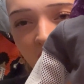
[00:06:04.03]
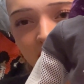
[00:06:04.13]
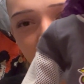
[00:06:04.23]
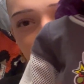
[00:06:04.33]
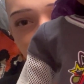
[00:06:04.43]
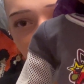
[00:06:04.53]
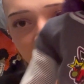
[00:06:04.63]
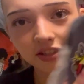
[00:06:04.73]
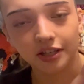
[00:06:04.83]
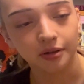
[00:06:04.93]
I think that
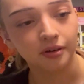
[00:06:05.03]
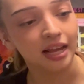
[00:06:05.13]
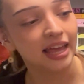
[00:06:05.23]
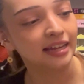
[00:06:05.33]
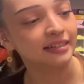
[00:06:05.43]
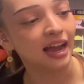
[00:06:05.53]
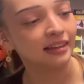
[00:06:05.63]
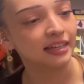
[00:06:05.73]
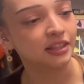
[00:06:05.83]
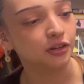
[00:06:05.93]
that's cute. And I like the